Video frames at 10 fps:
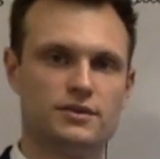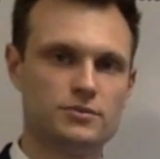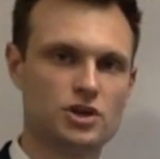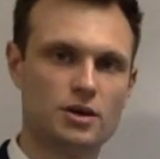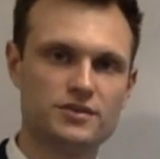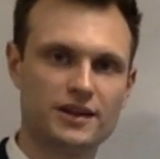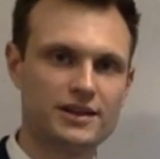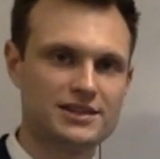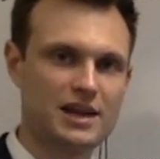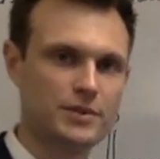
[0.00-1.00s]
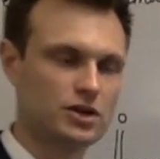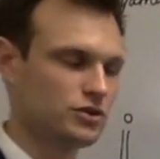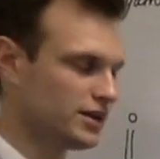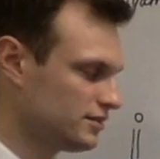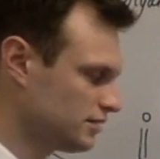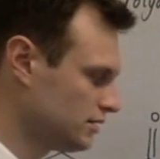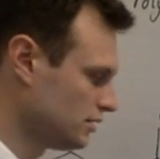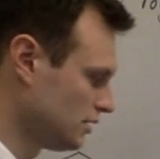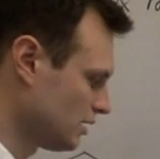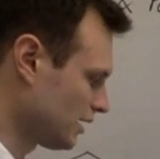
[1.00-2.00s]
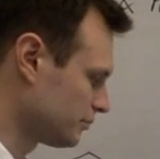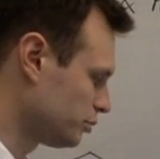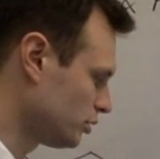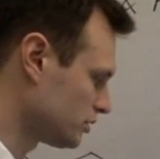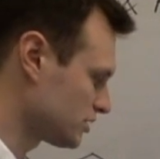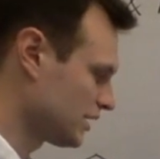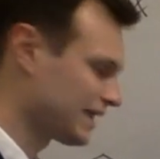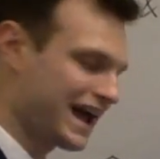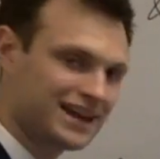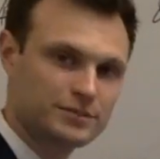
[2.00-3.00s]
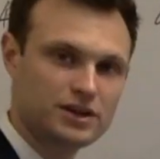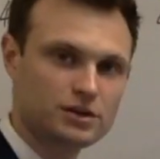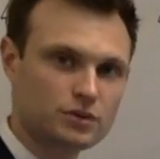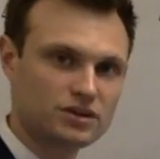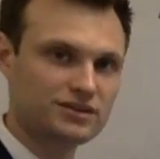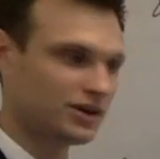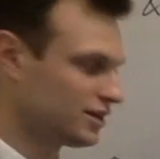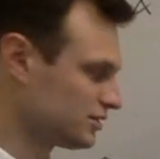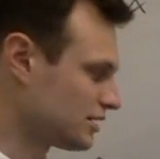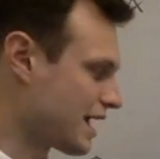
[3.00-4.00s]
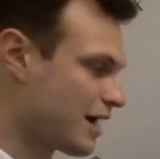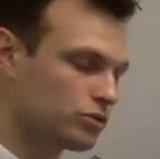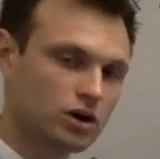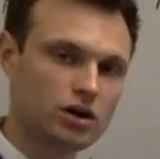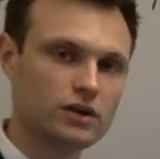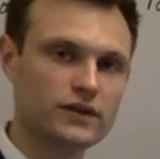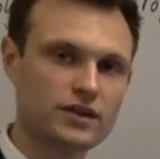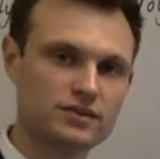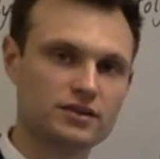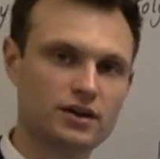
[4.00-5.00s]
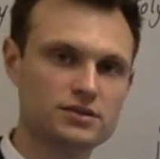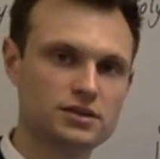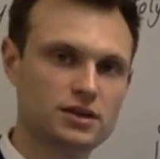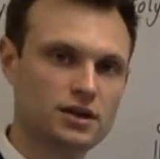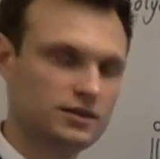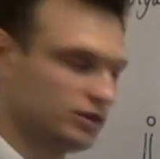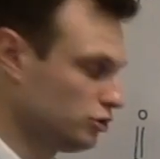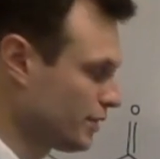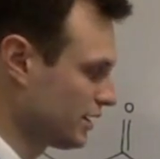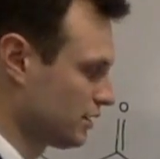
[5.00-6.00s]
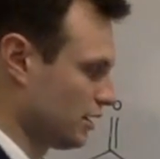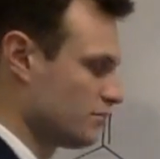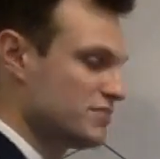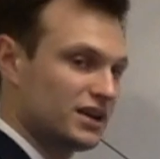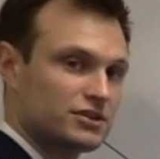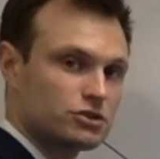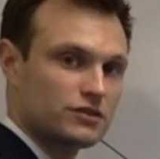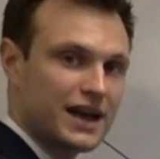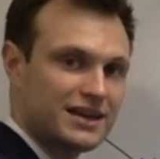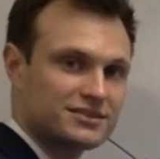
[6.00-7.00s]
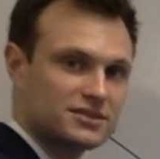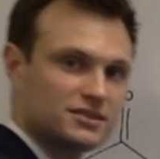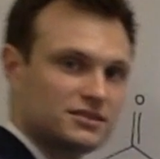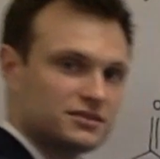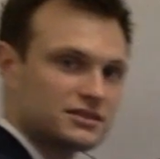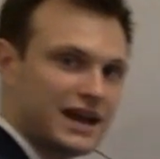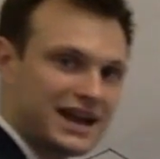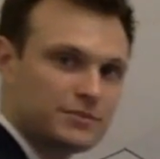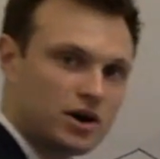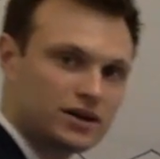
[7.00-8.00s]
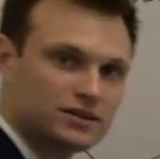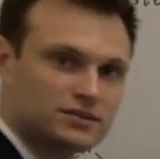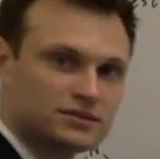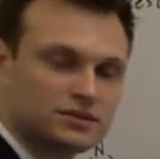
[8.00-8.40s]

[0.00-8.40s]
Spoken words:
Sometimes I like to get a bit crazy and put an amine on one side and an alcohol on the other side. So you make a mixture of esters and amides.